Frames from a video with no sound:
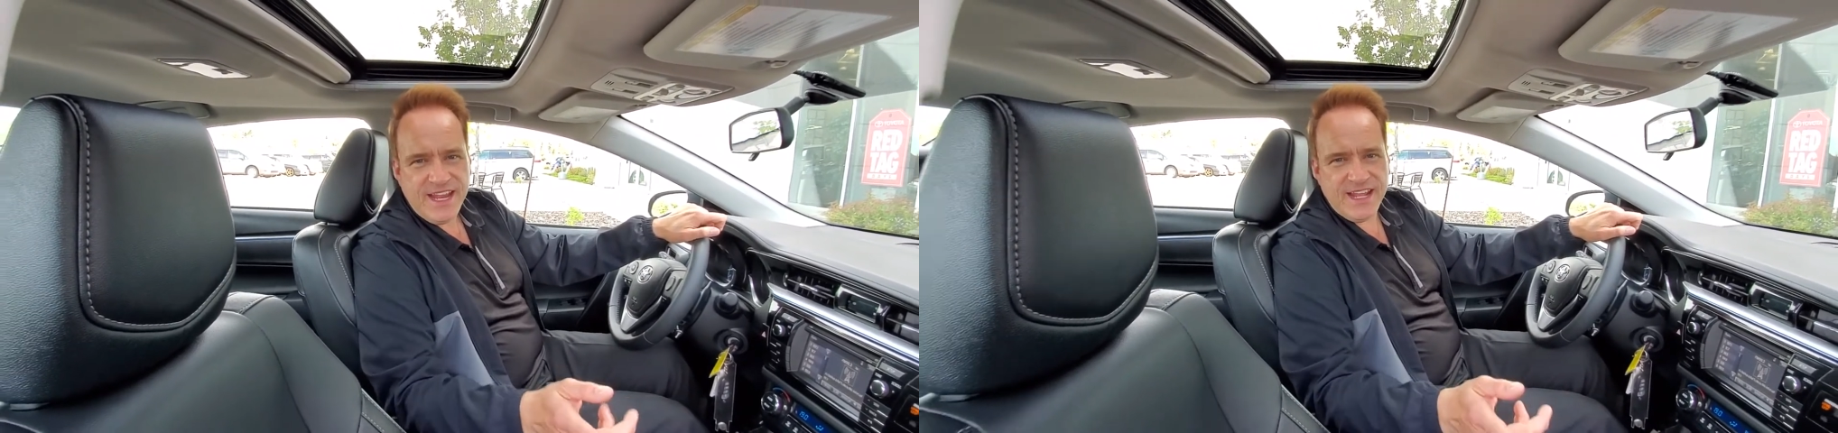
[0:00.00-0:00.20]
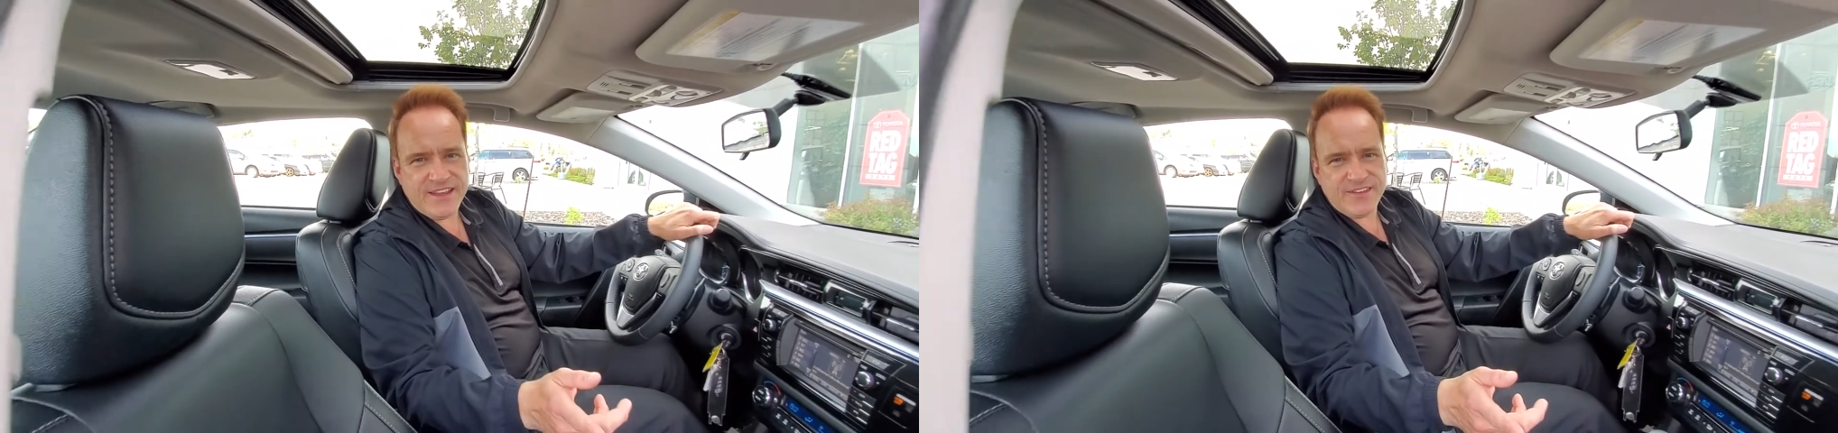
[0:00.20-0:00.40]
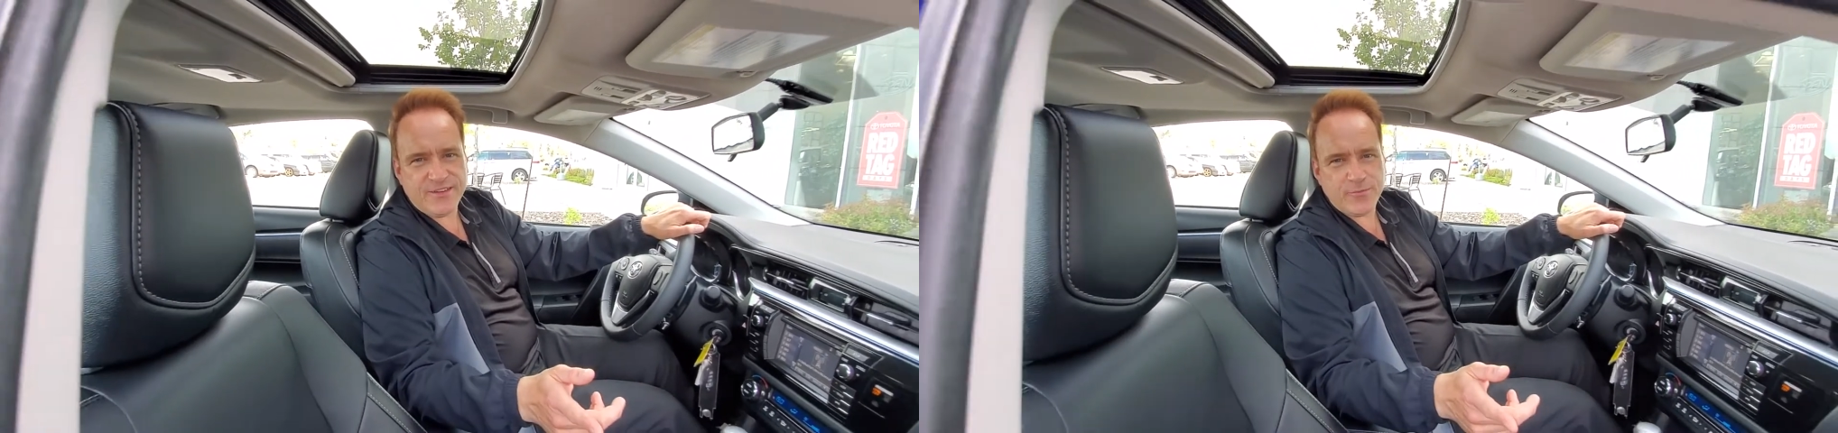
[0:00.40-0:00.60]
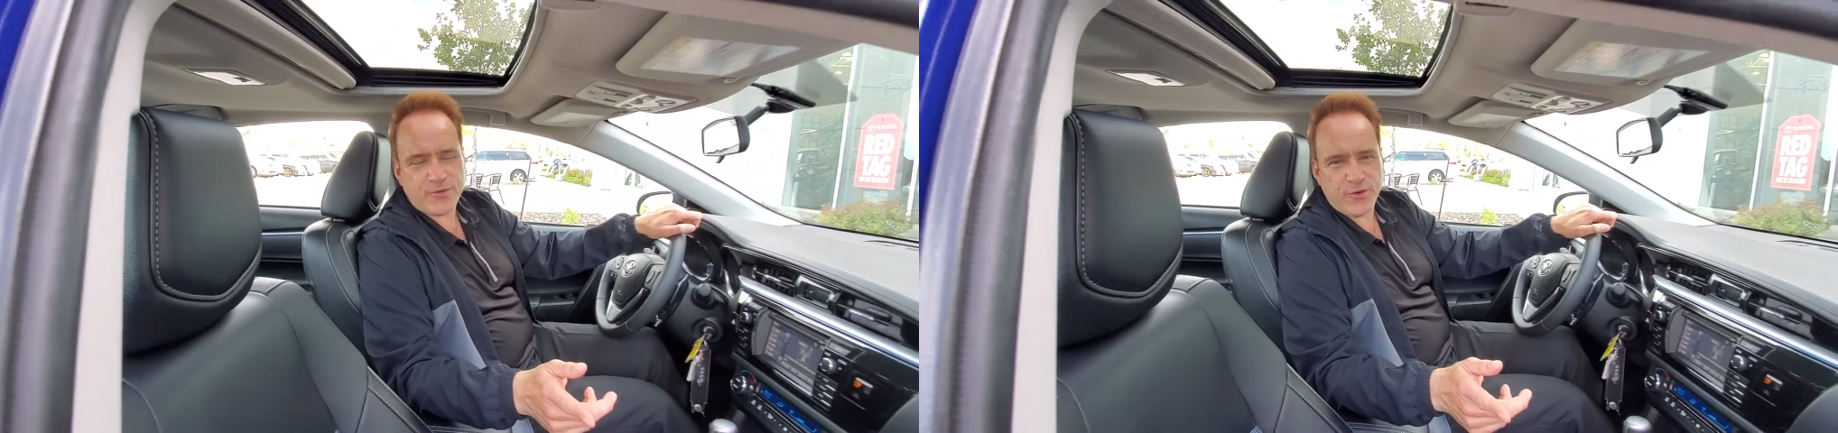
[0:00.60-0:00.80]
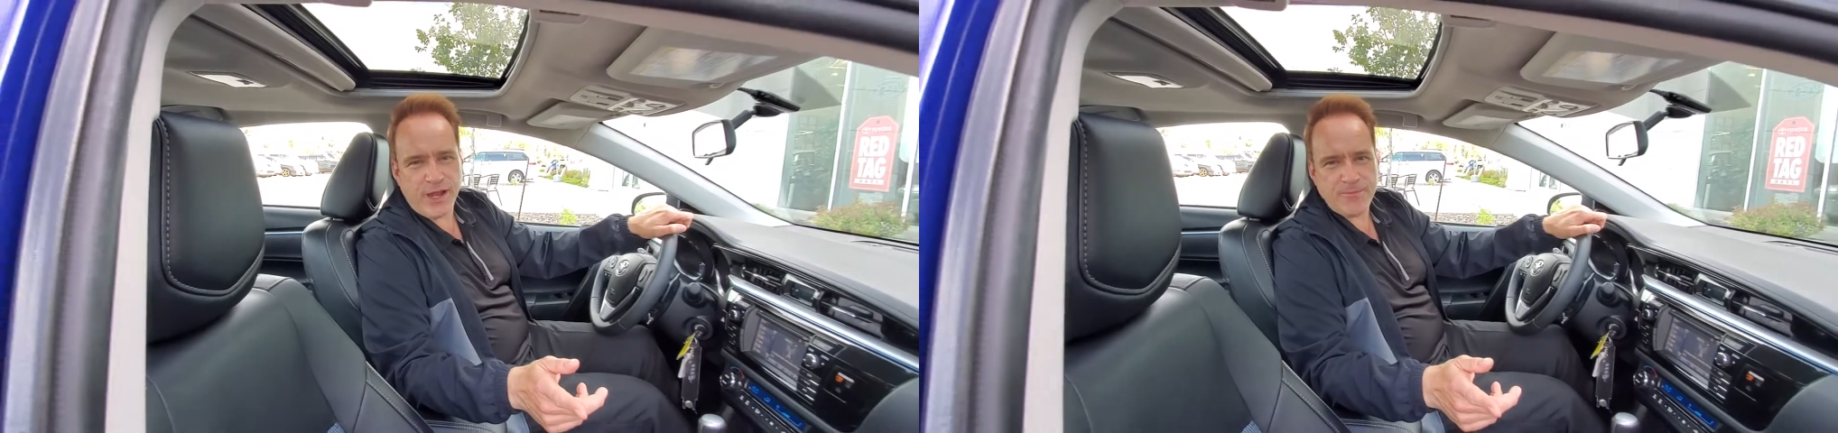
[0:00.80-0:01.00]
Hit the
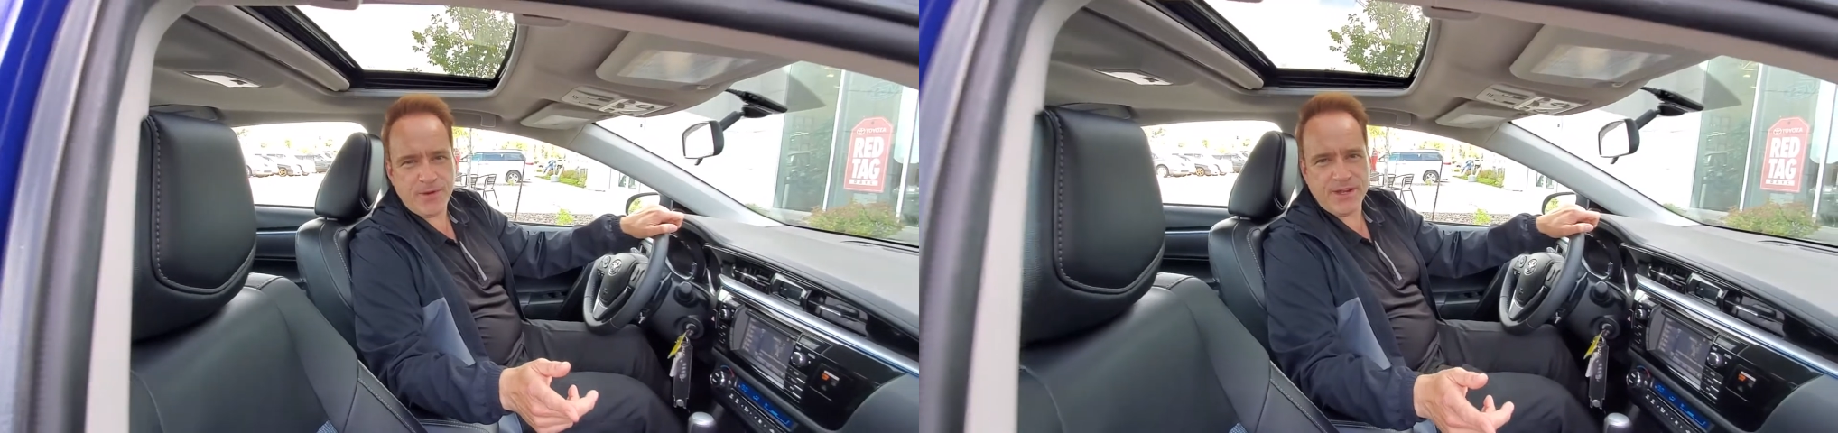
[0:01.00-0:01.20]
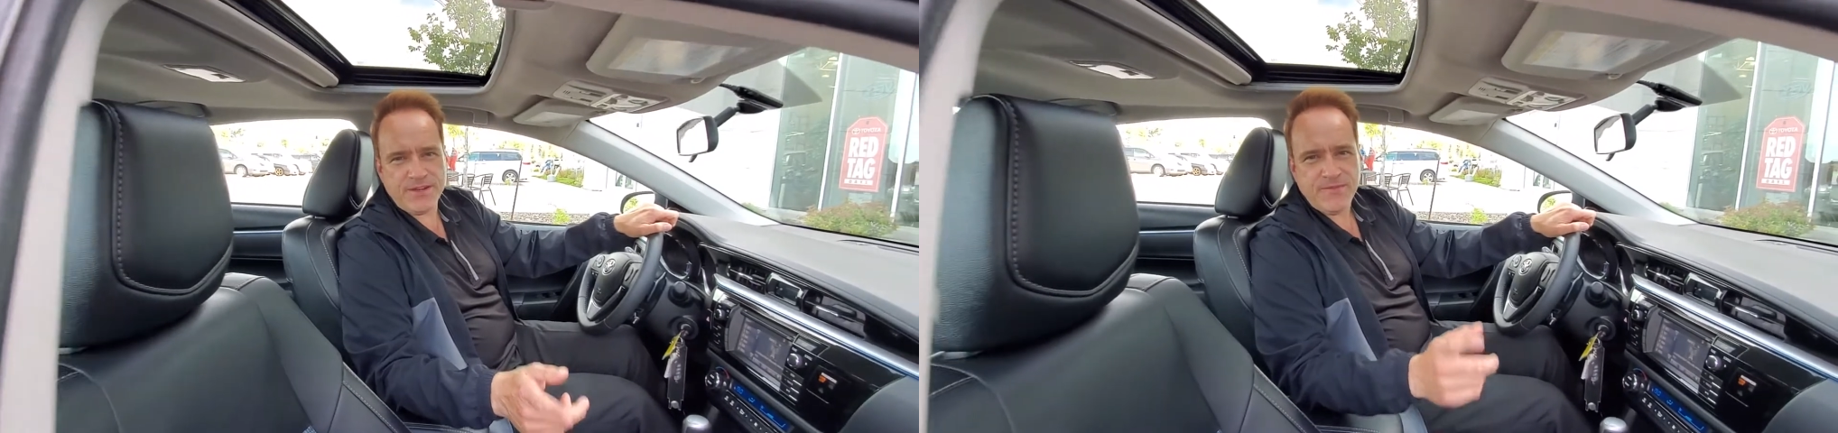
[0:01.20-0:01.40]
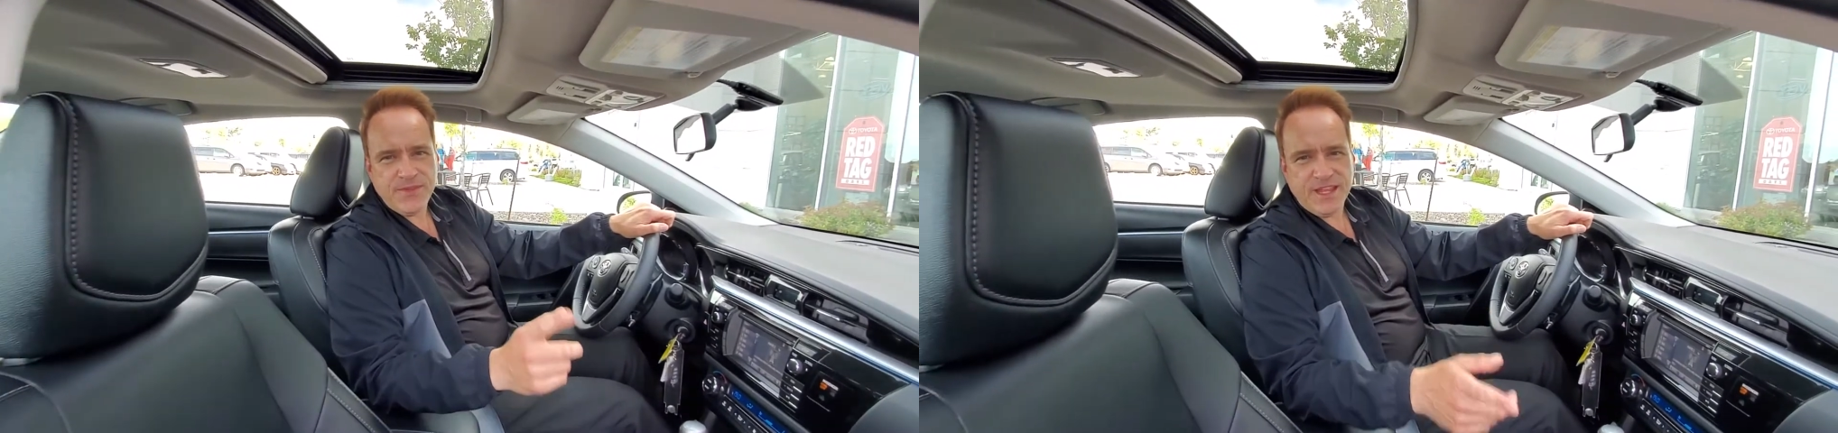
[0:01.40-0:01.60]
subscribe button,